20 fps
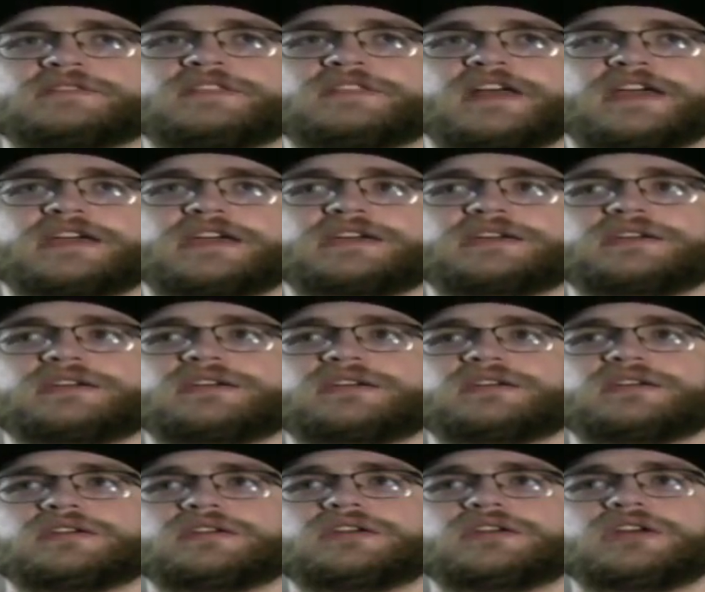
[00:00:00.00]
Like,
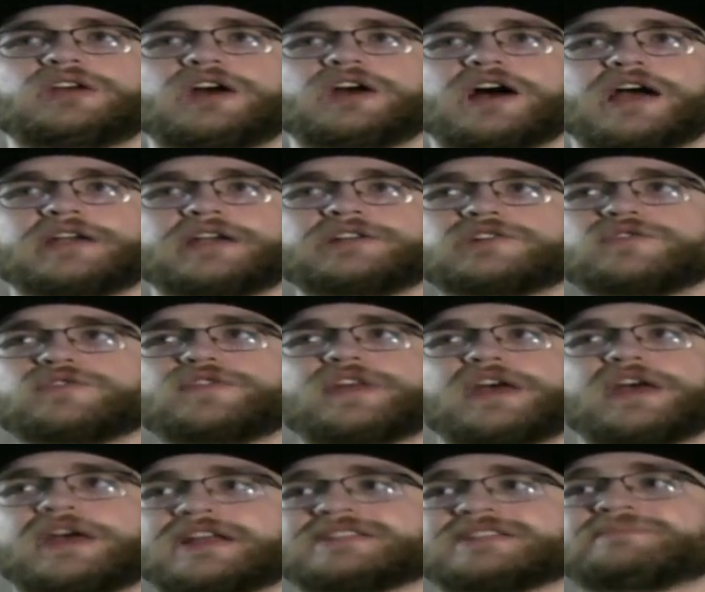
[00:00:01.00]
I know
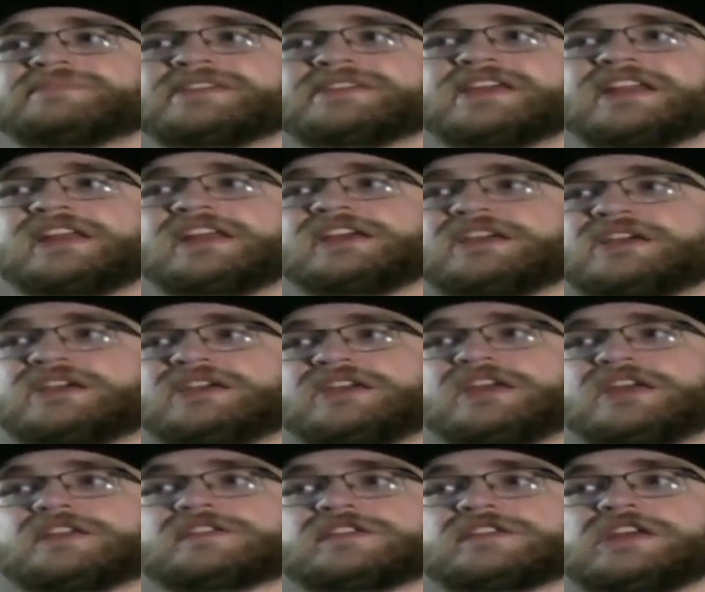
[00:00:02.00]
that at the beginning
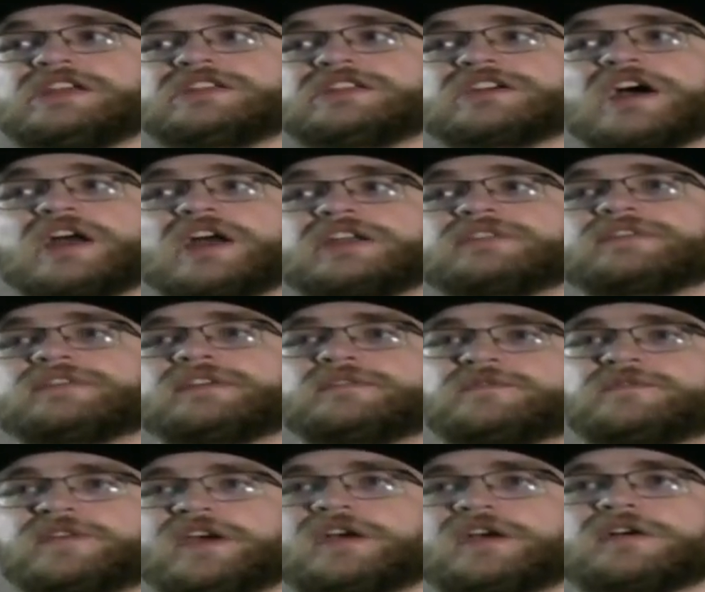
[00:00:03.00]
it seemed kind of
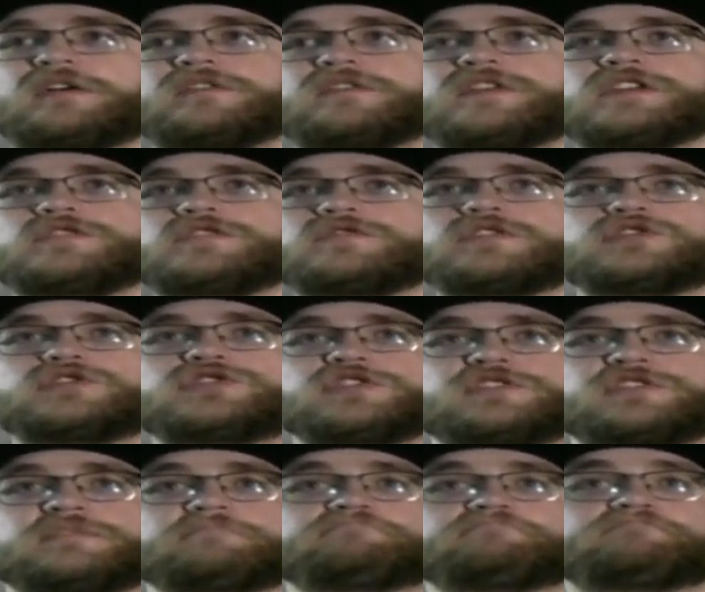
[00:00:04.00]
unfair that you could
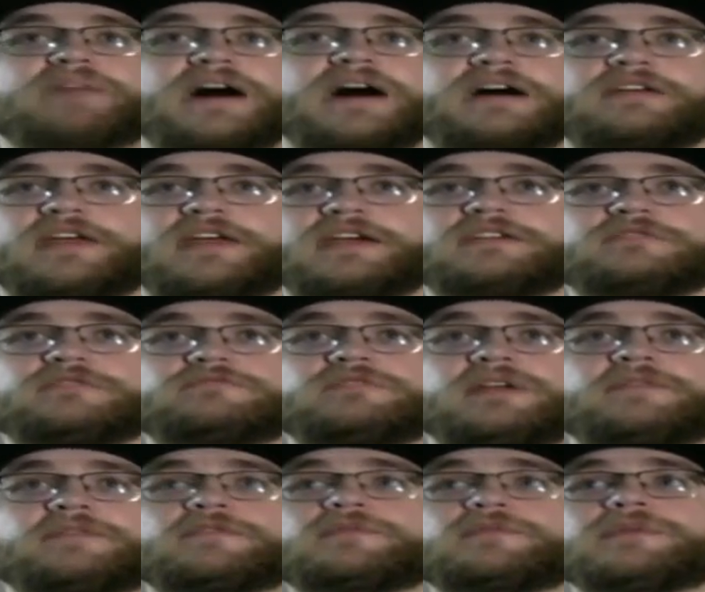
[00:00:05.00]
just buy, like,
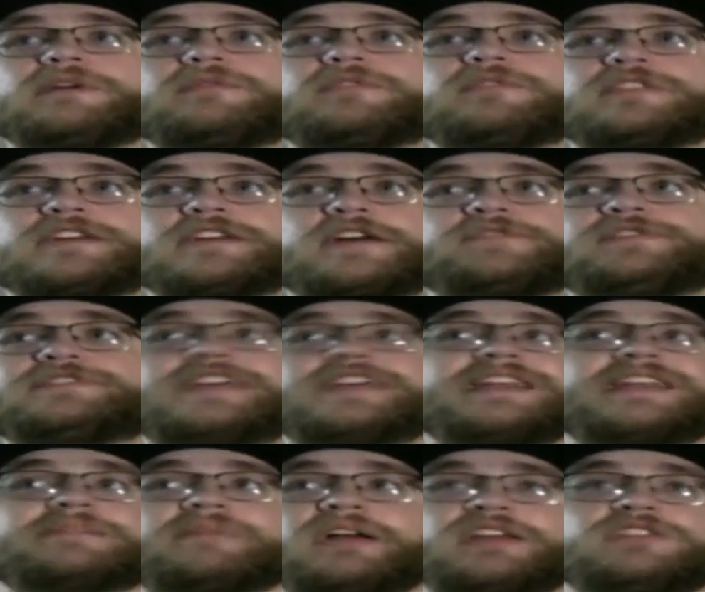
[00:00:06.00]
whenever we was announced the
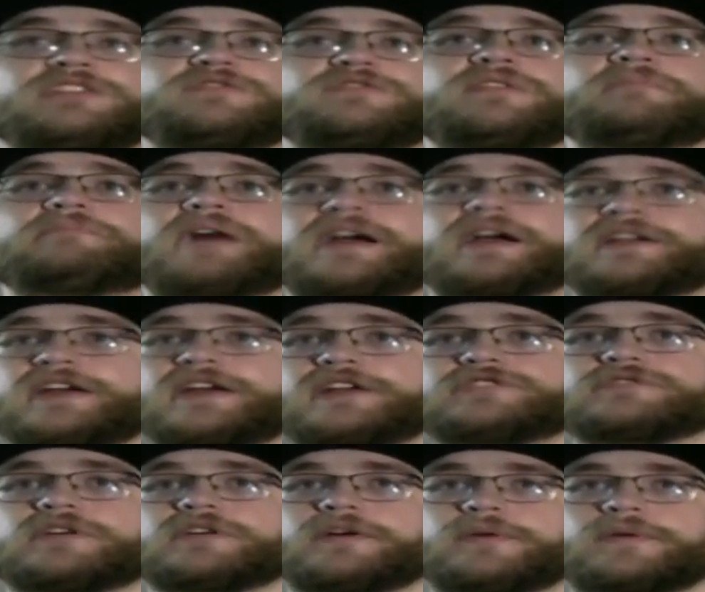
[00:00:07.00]
data mining, you can buy
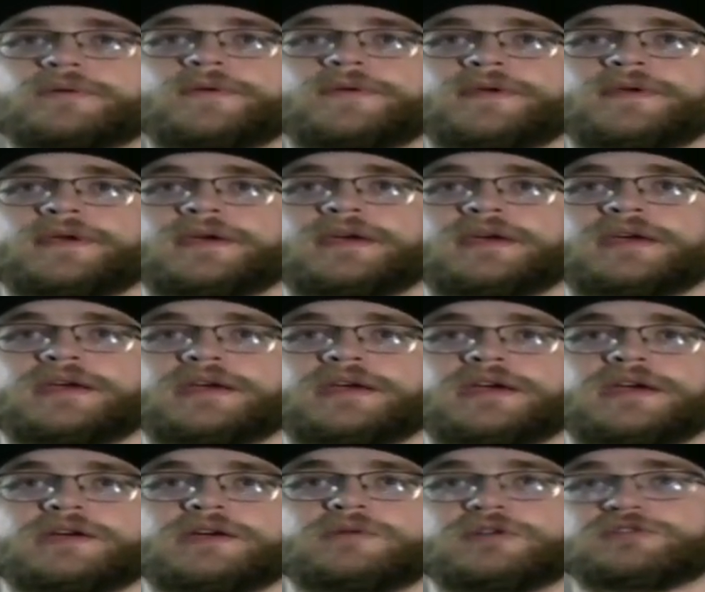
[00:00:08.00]
Nitro,
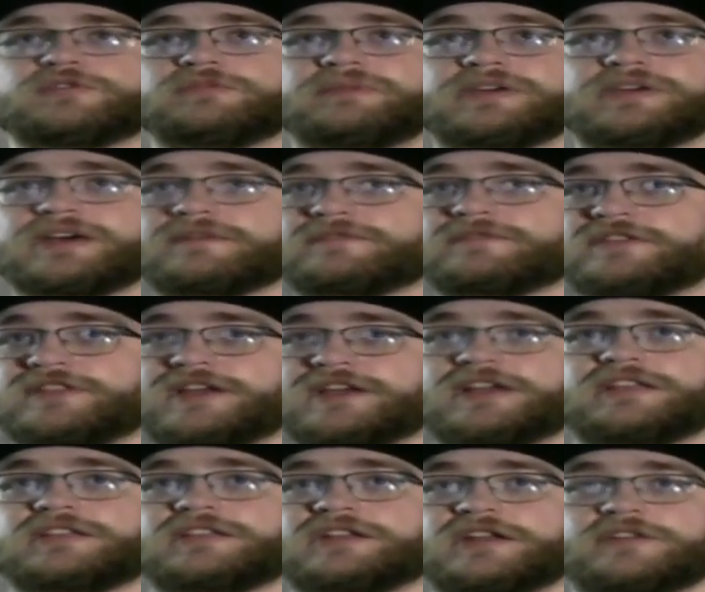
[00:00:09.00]
which we'll be covering
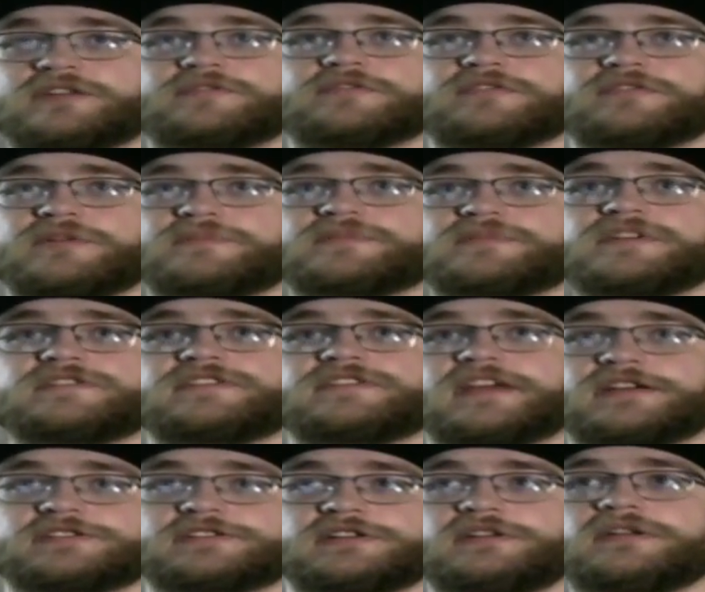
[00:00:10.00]
that in the Nitro Grand Prix
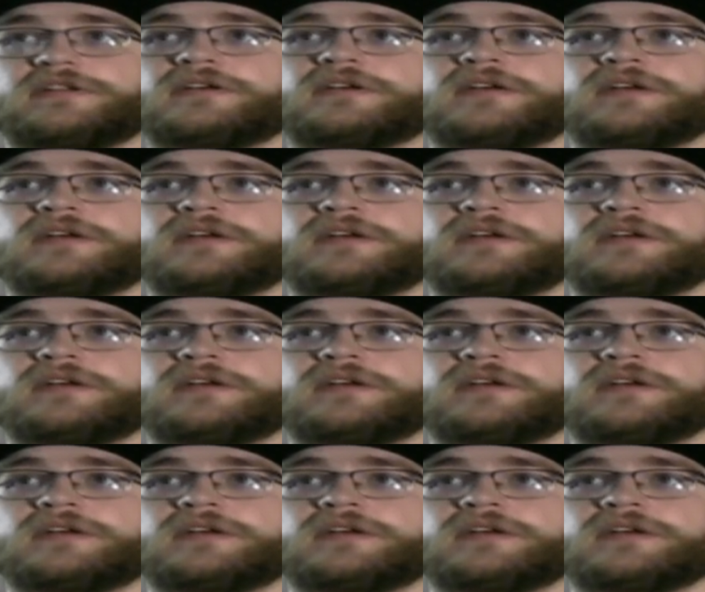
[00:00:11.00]
section.